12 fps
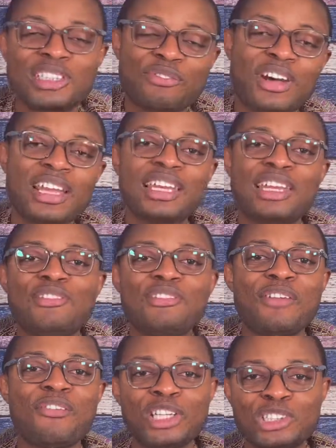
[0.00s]
In fact,
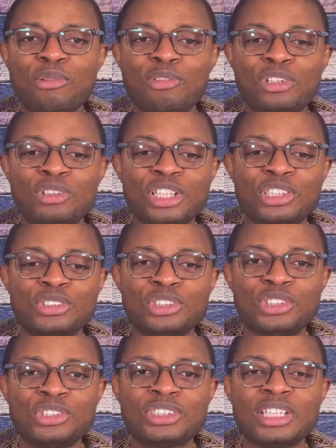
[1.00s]
if I should want to
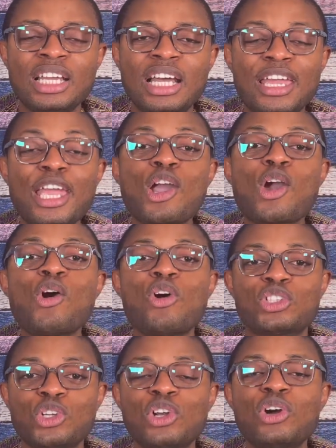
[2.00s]
introduce a
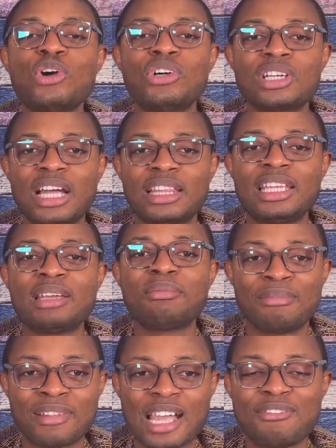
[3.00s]
course on hug, I think
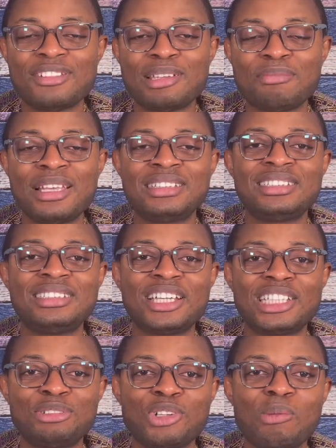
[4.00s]
my wife is the best teacher.
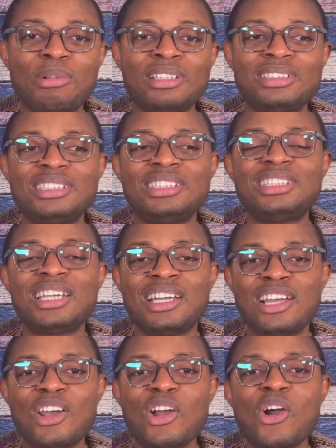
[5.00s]
She will come and teach
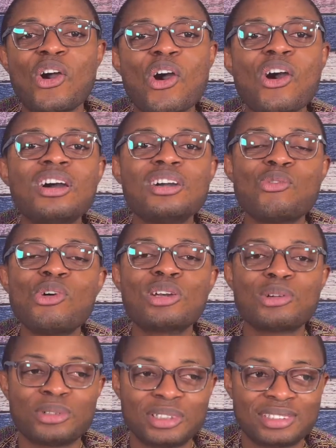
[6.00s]
hug
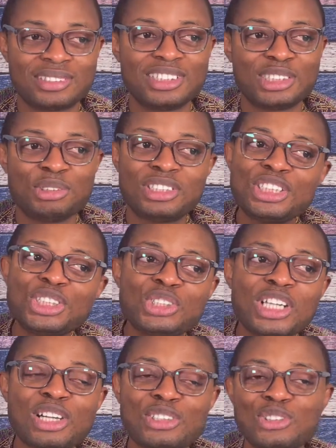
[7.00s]
101. She will teach
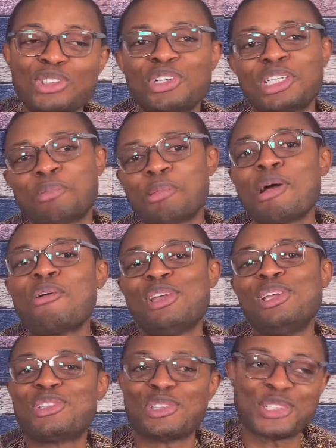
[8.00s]
you how to hug, the proper
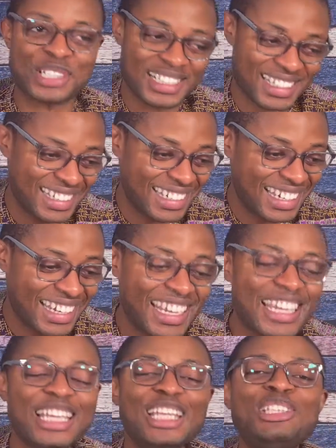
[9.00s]
way to hug.
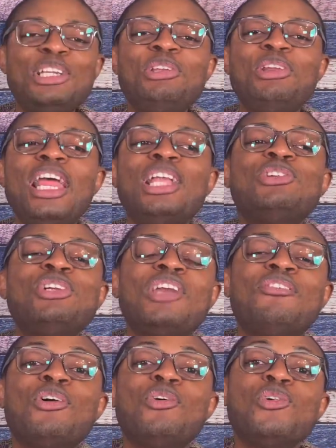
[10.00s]
You need to learn to
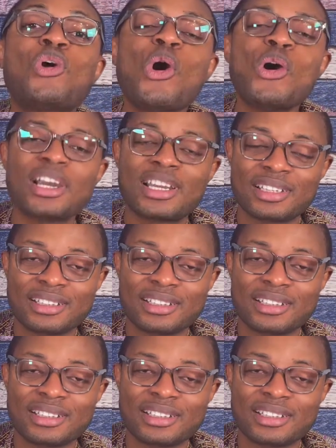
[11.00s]
give a good hug.